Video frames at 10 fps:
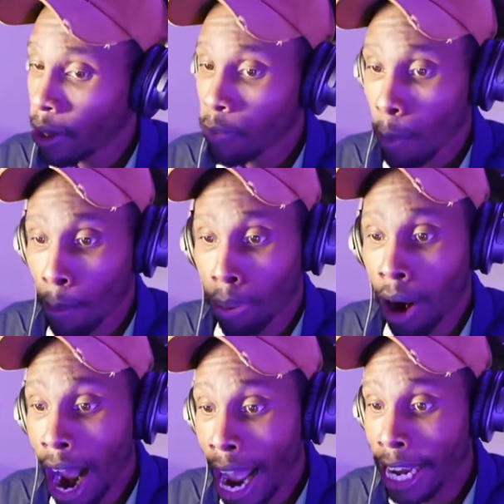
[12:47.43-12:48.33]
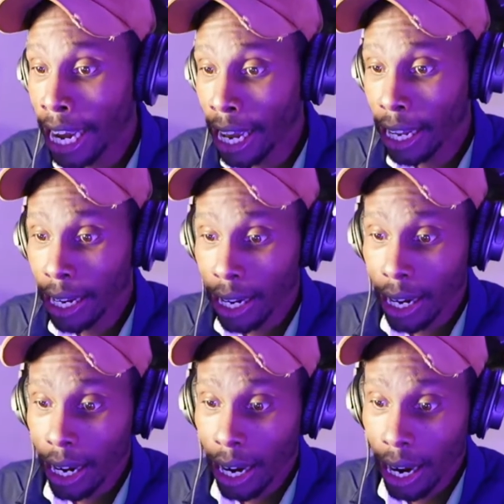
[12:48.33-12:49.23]
Bryant,
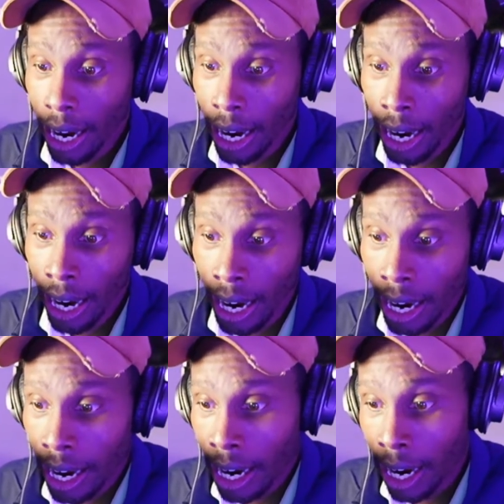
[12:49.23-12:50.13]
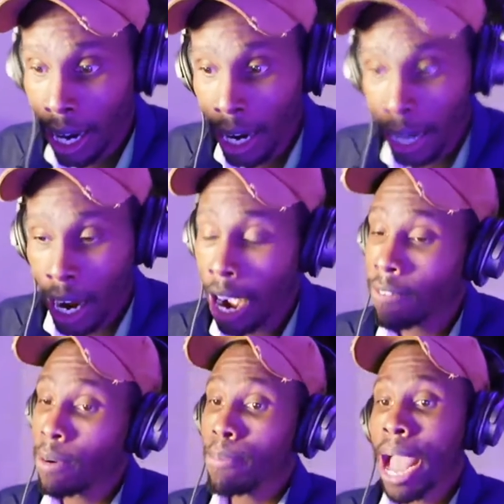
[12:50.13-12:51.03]
the
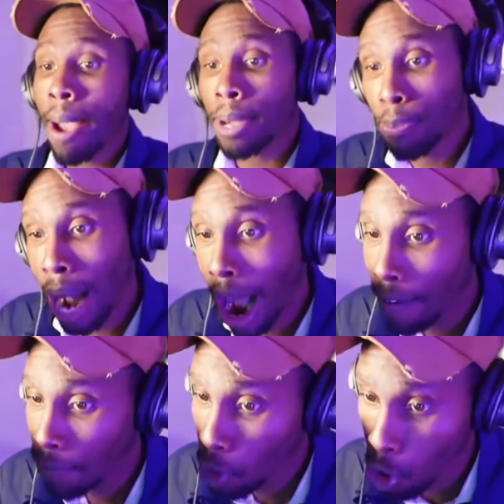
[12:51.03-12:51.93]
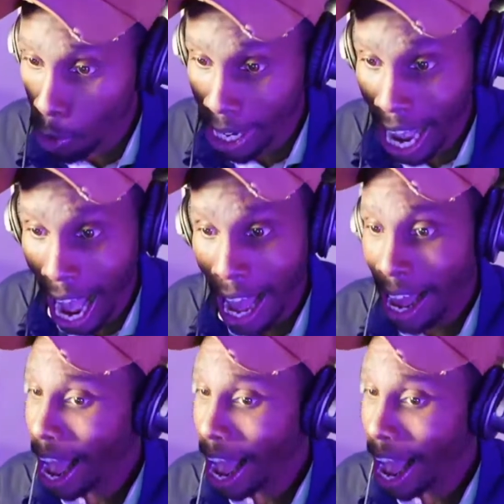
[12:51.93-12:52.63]
other Bama, the power forward we got.